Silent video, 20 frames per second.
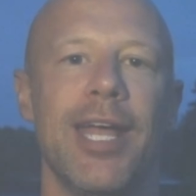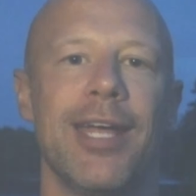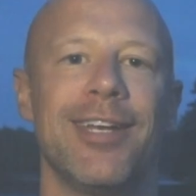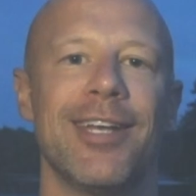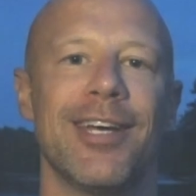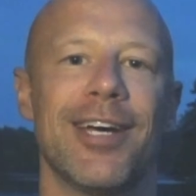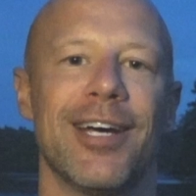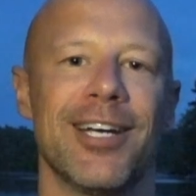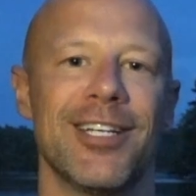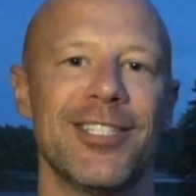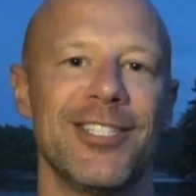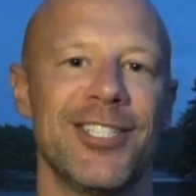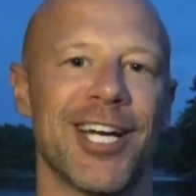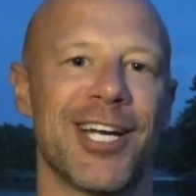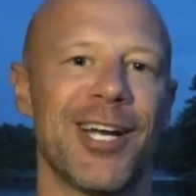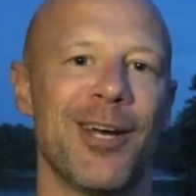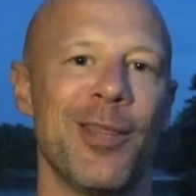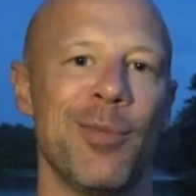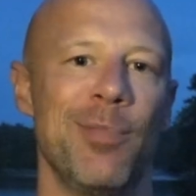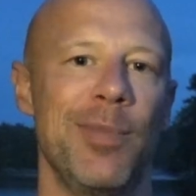and
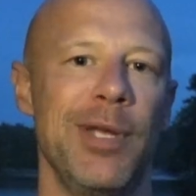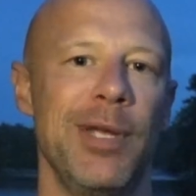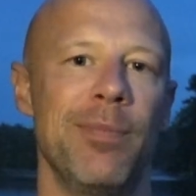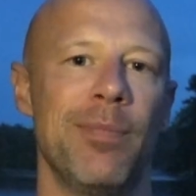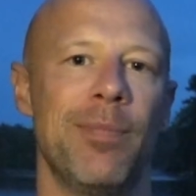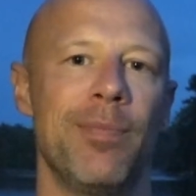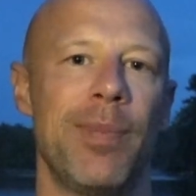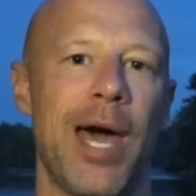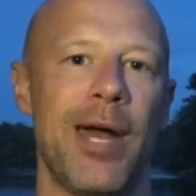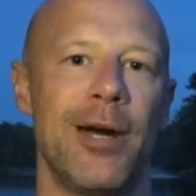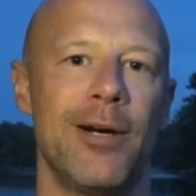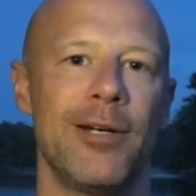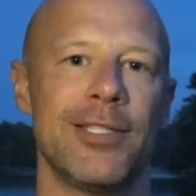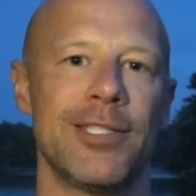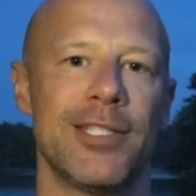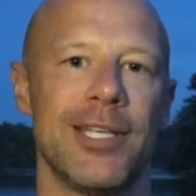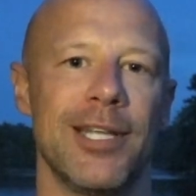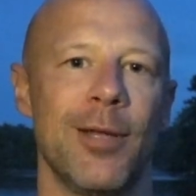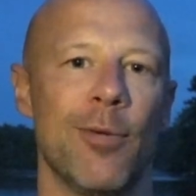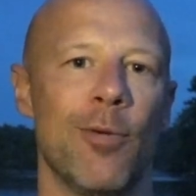check out the beam
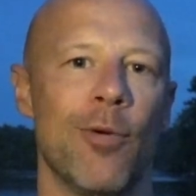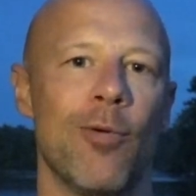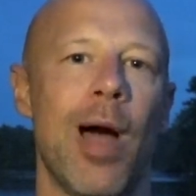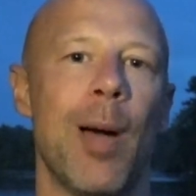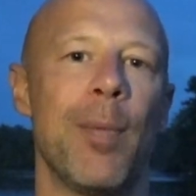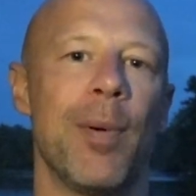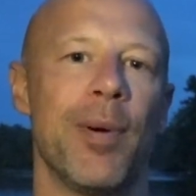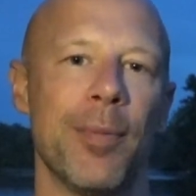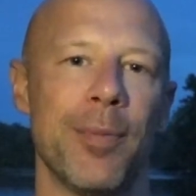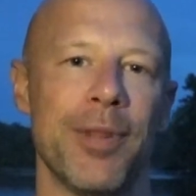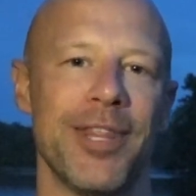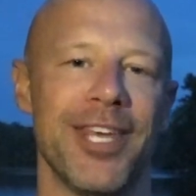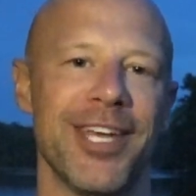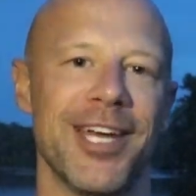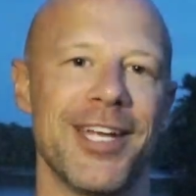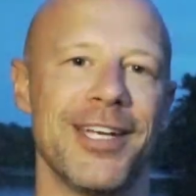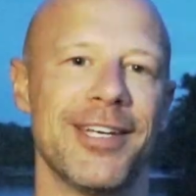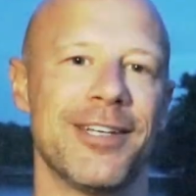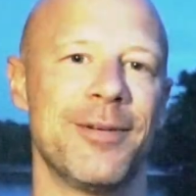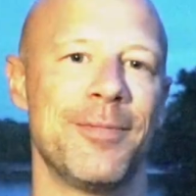patterns, and then we'll wrap it up at
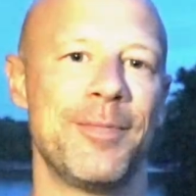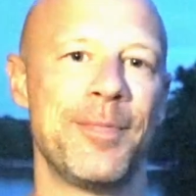the end.